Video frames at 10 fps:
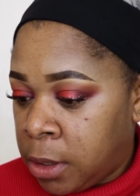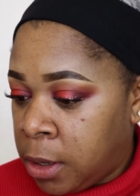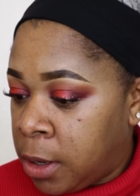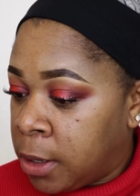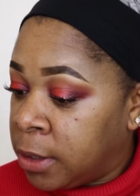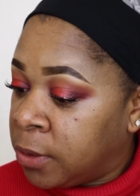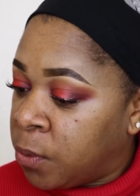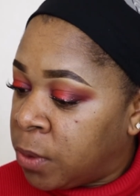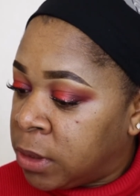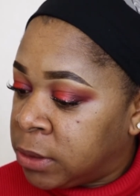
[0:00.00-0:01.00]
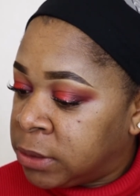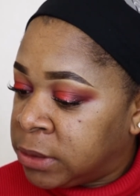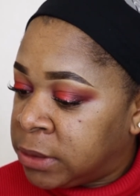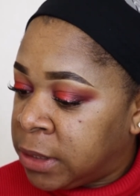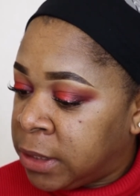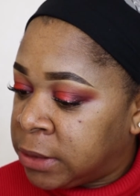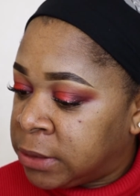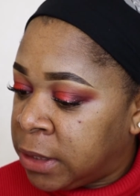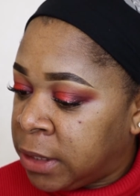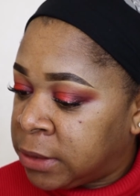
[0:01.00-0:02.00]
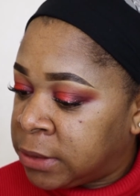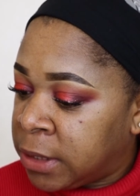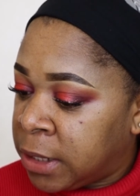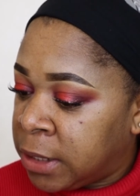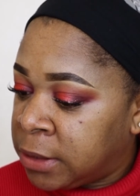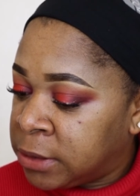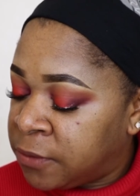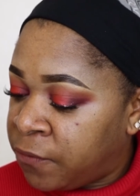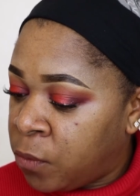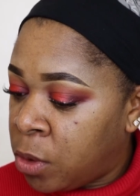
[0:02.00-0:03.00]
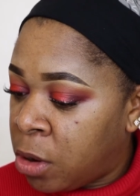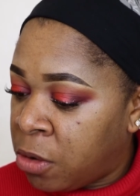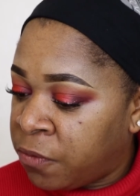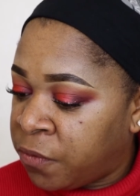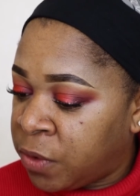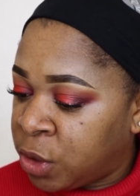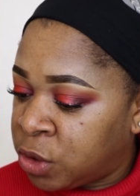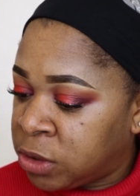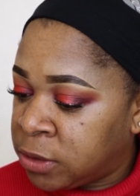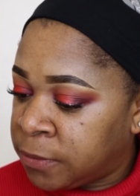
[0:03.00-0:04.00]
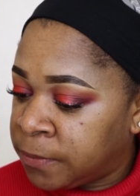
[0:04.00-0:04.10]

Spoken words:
And what does it say? It says that it is full coverage.